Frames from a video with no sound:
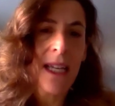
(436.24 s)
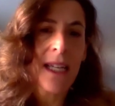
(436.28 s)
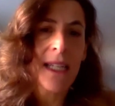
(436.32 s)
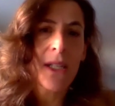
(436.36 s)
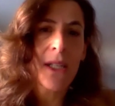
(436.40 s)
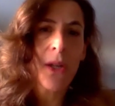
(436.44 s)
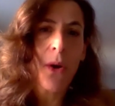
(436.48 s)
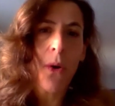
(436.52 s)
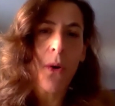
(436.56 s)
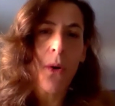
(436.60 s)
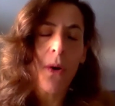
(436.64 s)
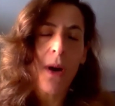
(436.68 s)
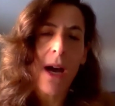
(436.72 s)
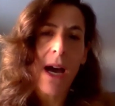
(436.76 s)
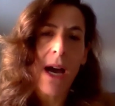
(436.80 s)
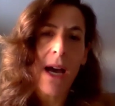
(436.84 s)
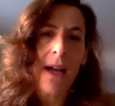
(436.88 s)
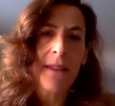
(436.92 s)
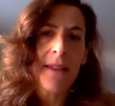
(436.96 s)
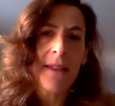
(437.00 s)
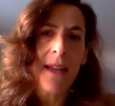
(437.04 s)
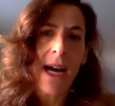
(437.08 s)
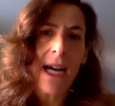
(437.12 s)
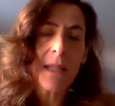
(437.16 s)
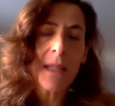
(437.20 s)
So
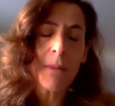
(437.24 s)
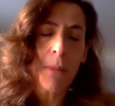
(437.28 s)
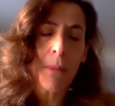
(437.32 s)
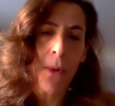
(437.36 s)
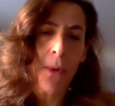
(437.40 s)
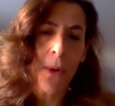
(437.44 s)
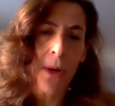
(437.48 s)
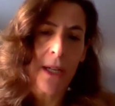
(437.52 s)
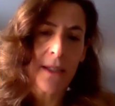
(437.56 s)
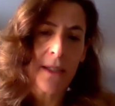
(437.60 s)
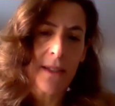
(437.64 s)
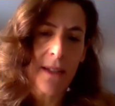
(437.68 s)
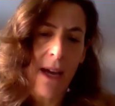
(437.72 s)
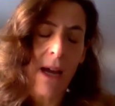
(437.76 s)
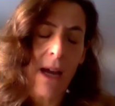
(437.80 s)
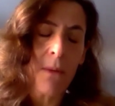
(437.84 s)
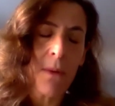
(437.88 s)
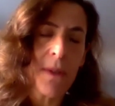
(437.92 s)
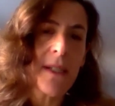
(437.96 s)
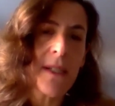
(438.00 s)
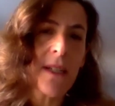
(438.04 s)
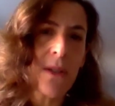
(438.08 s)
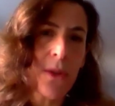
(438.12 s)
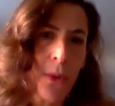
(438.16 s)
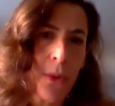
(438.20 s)
at that point, I
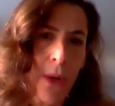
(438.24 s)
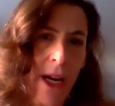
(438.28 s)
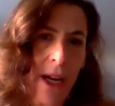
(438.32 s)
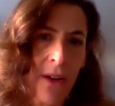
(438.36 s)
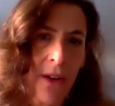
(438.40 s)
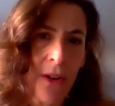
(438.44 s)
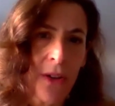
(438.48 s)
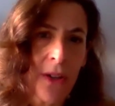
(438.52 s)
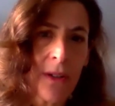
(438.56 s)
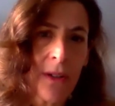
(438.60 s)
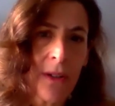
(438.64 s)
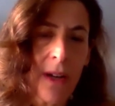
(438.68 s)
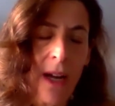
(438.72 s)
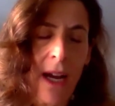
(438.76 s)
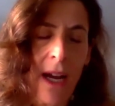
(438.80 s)
was a trainer.